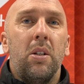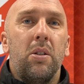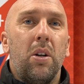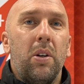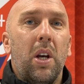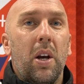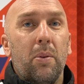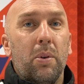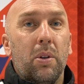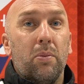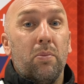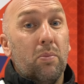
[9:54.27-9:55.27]
So yeah,
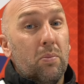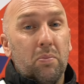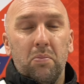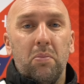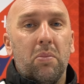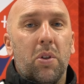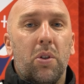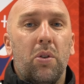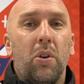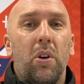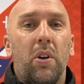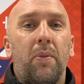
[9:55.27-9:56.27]
we've
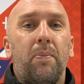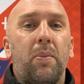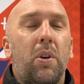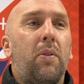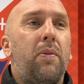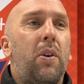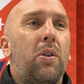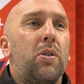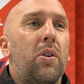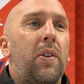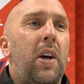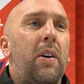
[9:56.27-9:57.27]
got to
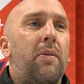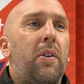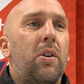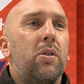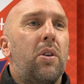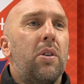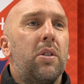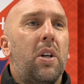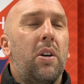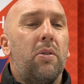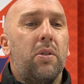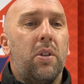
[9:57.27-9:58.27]
focus on that, focus on
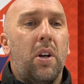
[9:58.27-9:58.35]
ourselves.